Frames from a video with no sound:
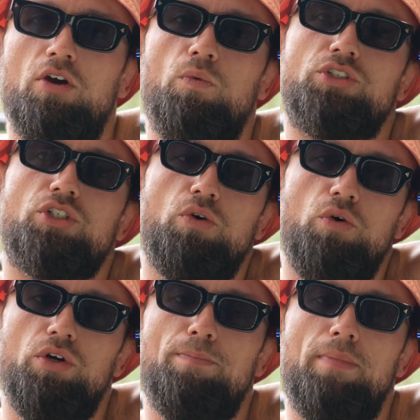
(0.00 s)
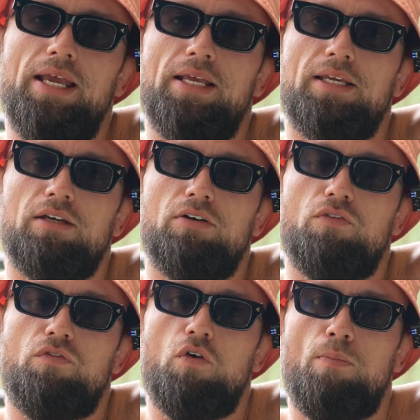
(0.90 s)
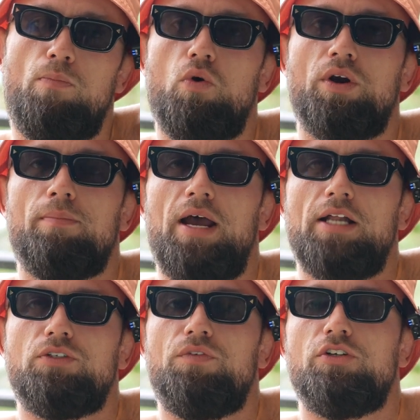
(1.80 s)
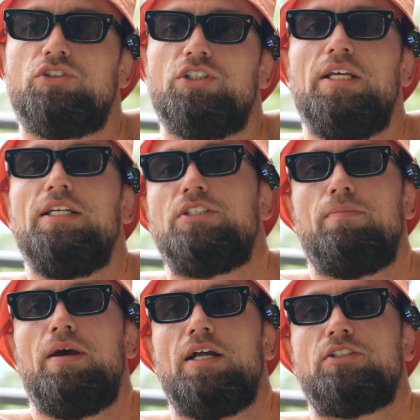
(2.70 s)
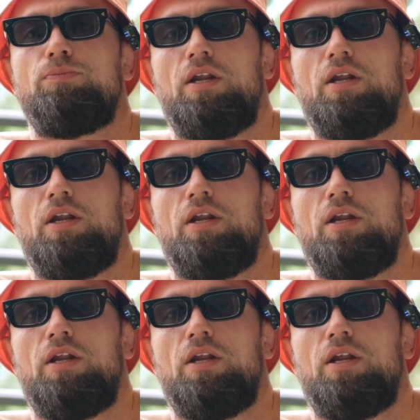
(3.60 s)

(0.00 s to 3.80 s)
which could make for a boring match, a very strategic match.